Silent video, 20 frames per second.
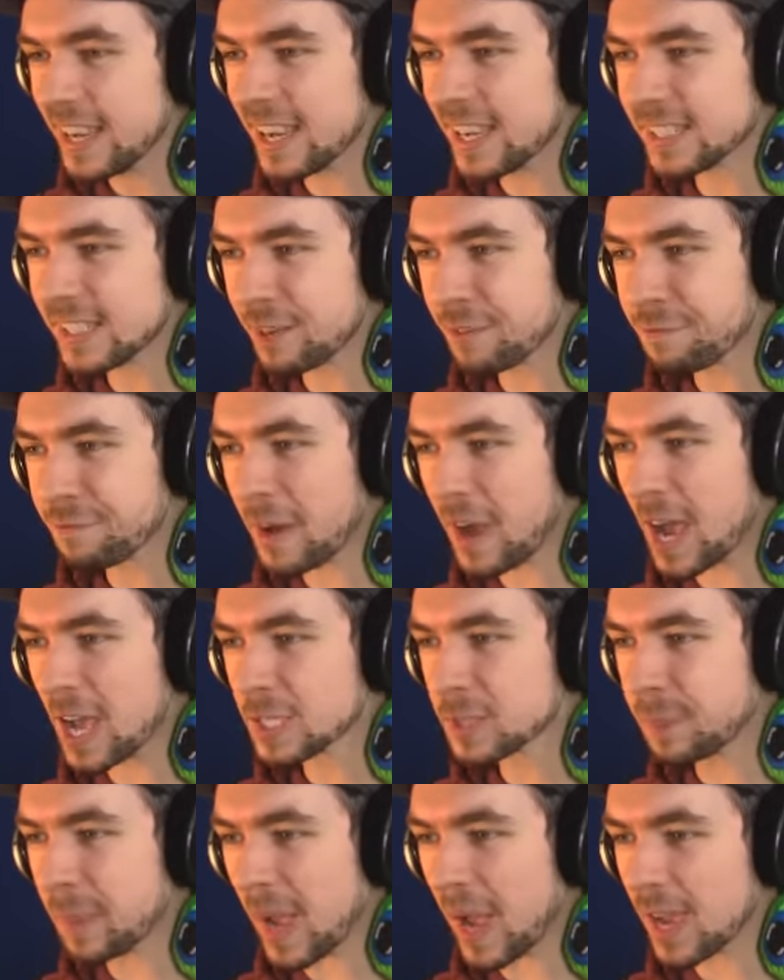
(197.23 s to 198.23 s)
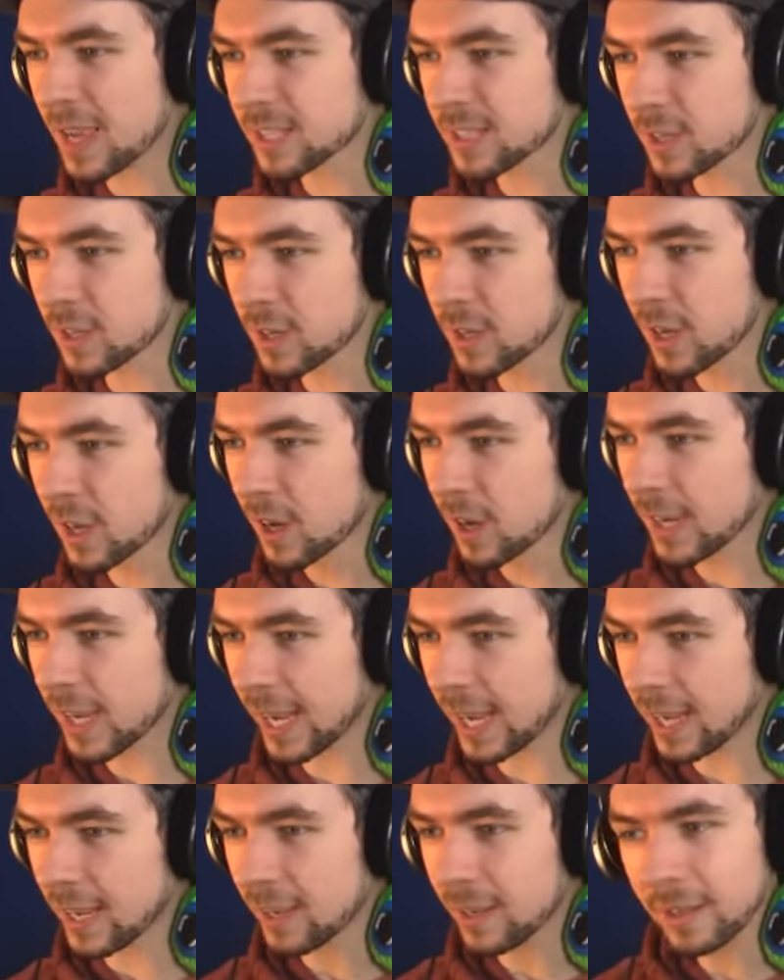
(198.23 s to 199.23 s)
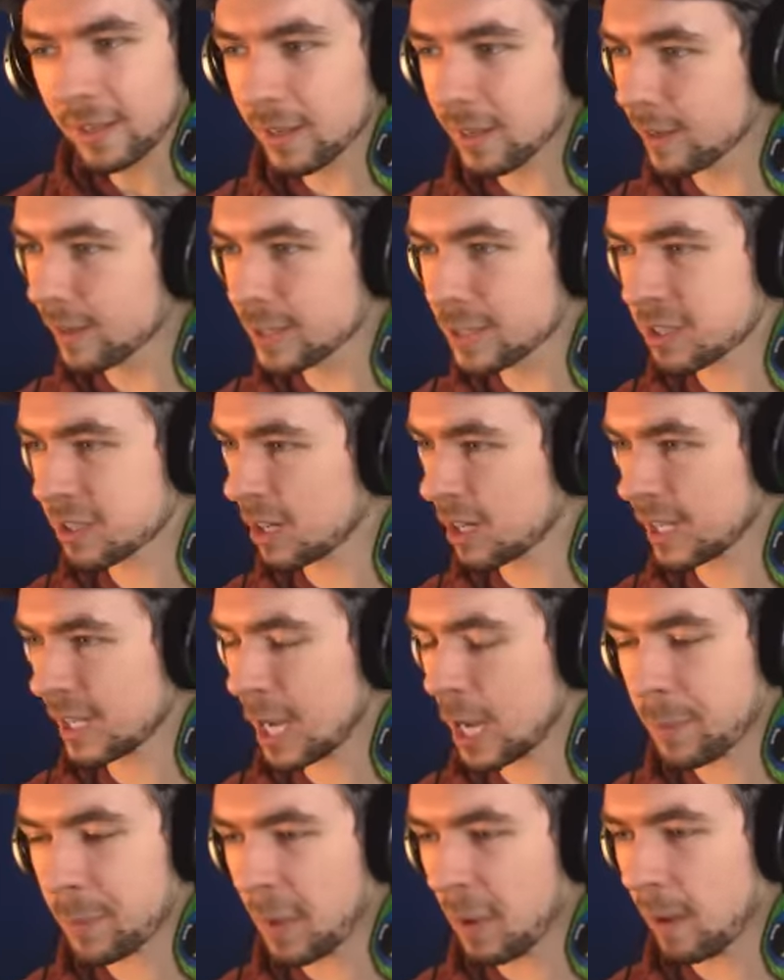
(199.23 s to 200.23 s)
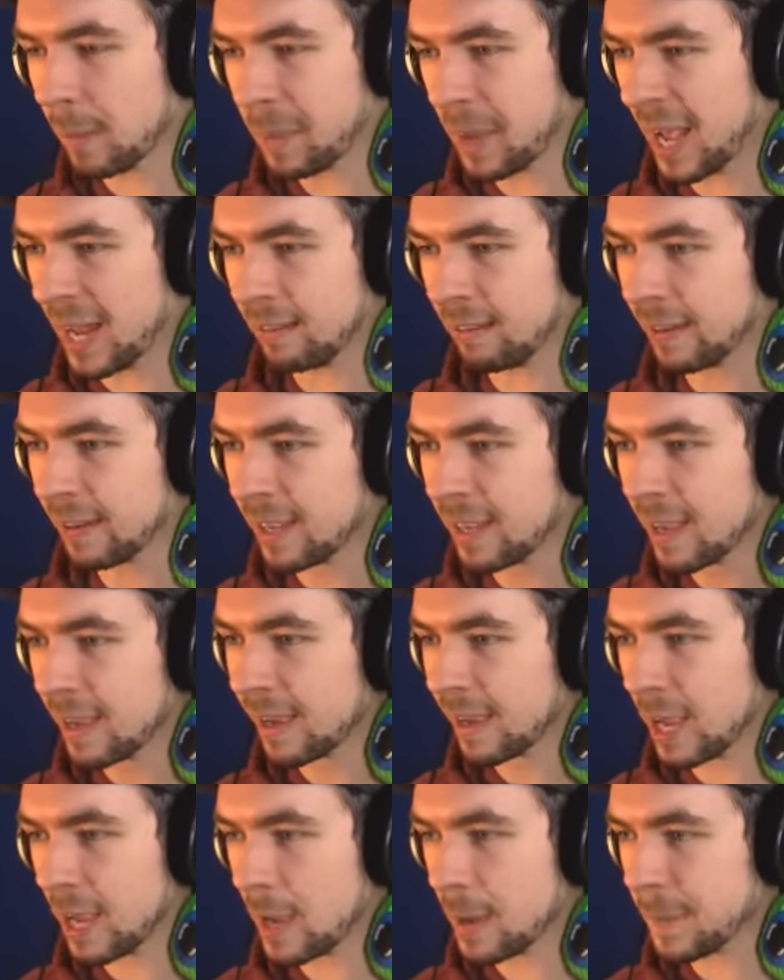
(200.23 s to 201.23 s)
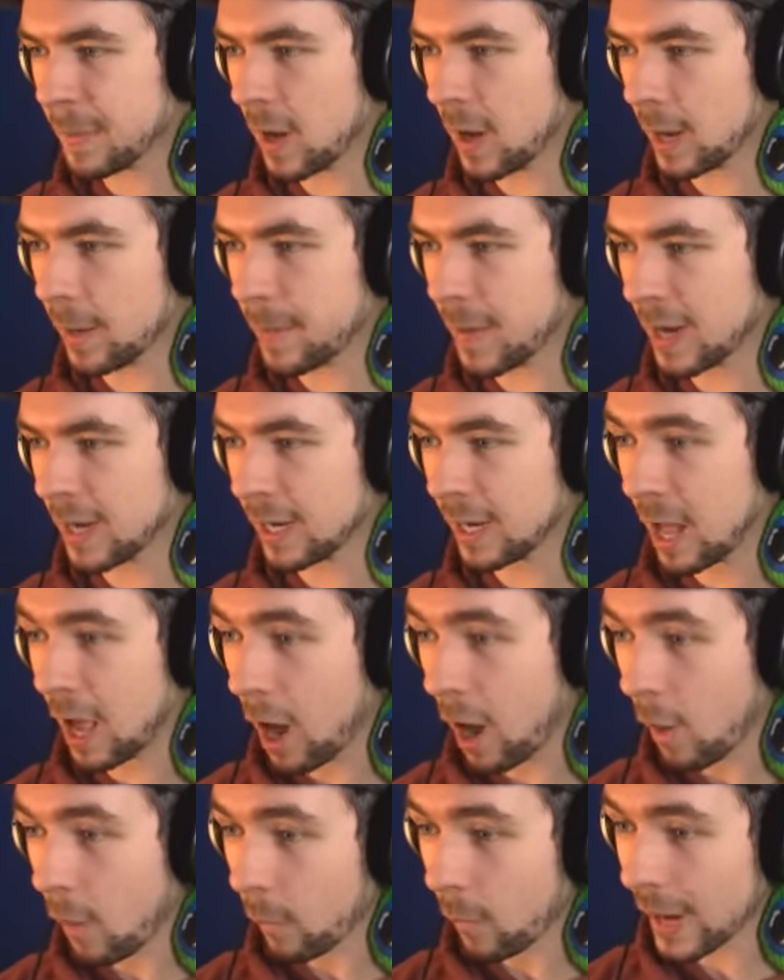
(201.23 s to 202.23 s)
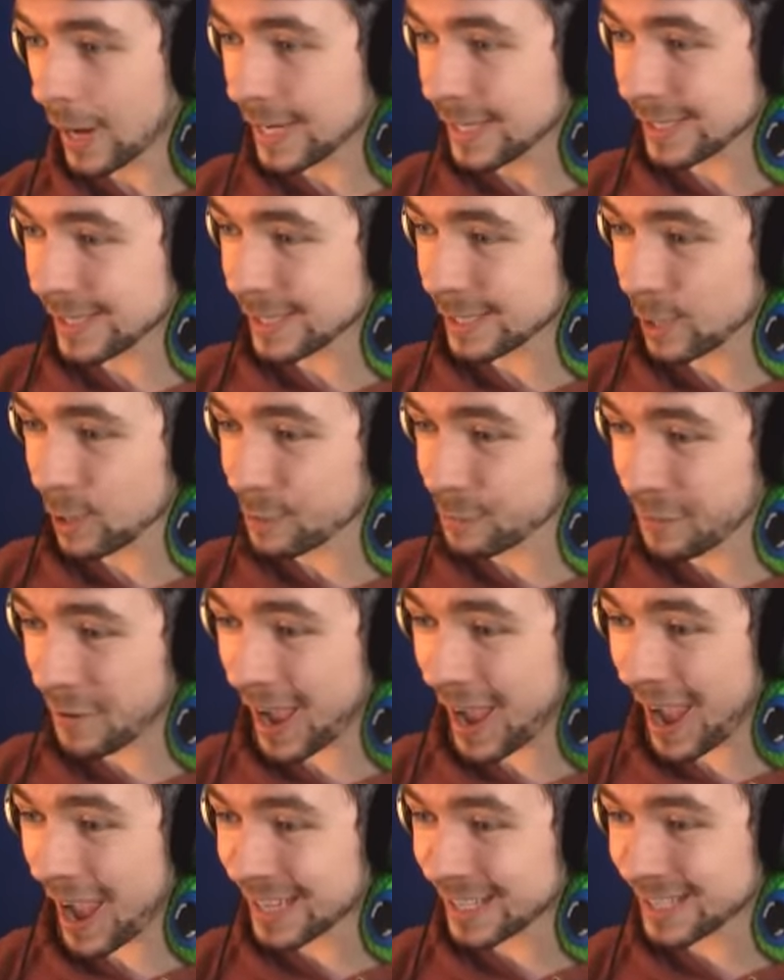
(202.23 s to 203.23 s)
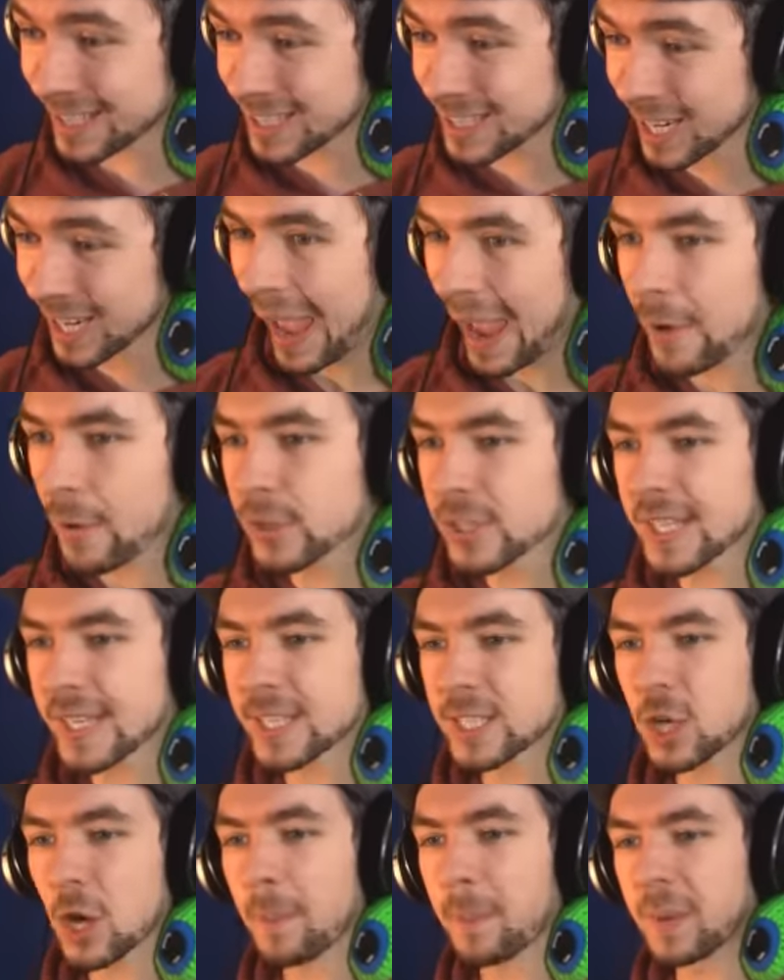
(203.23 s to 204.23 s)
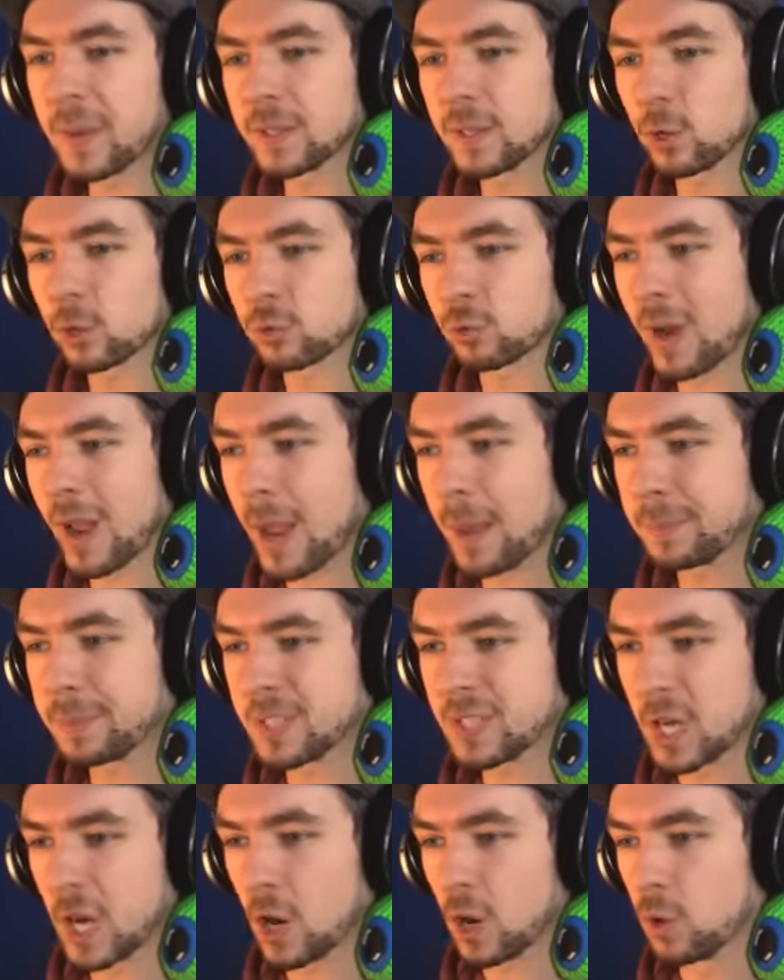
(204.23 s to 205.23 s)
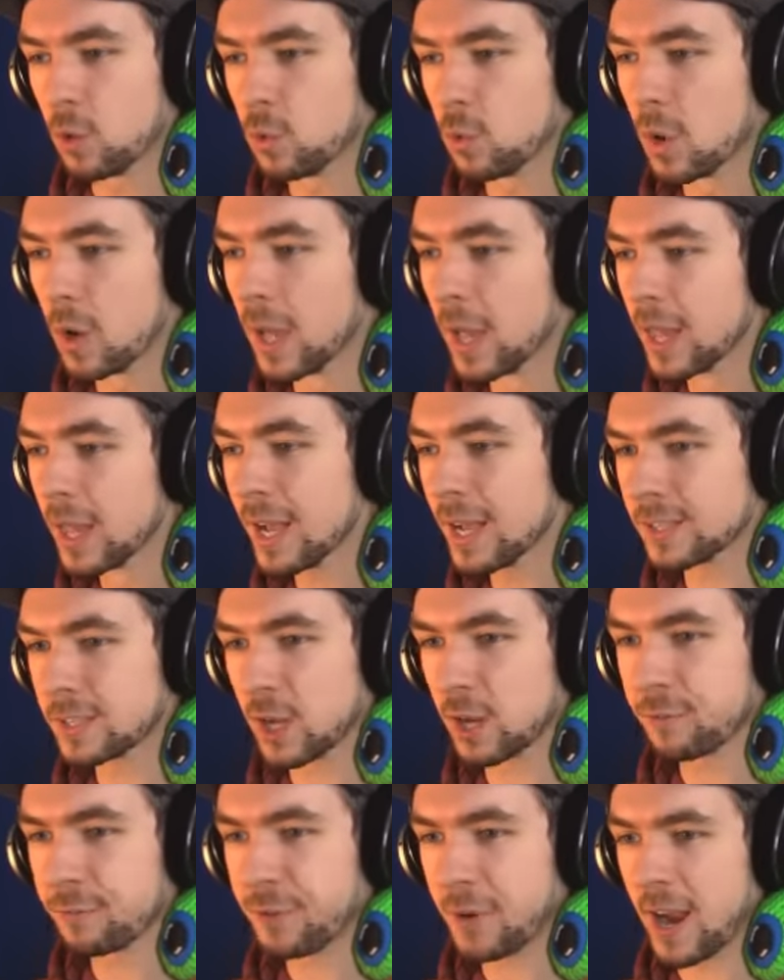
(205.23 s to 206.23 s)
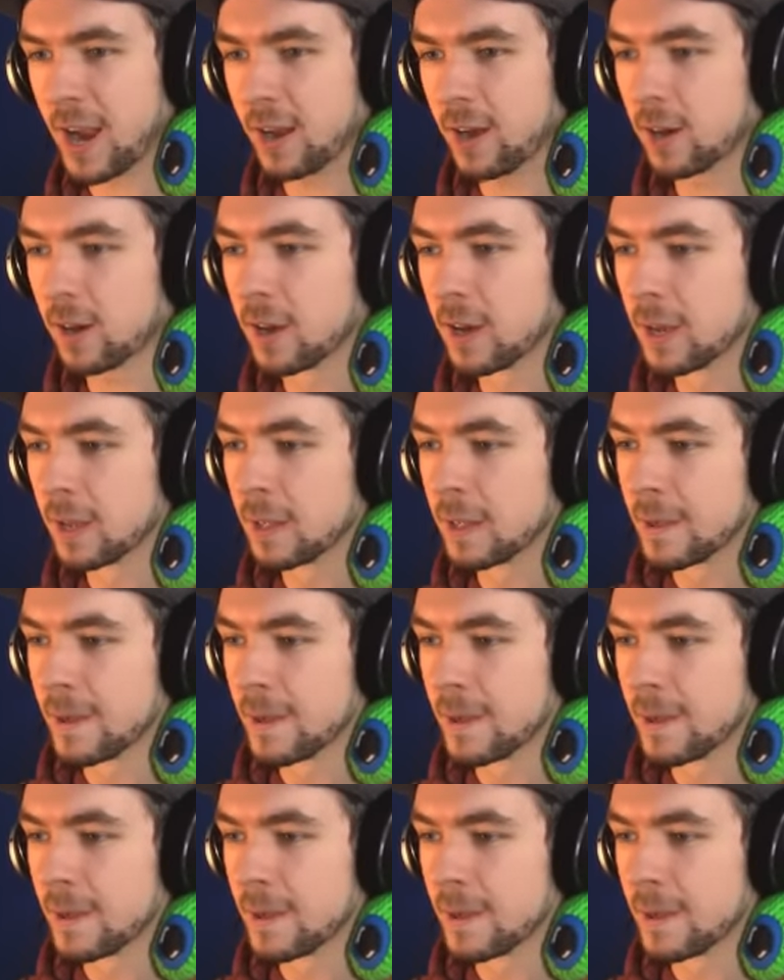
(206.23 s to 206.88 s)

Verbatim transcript: He is a fast bastard! Okay, you just gotta keep on pedaling. Keep on pedaling. Why is he so fast? How is he jumping those ramps too? That's unfair.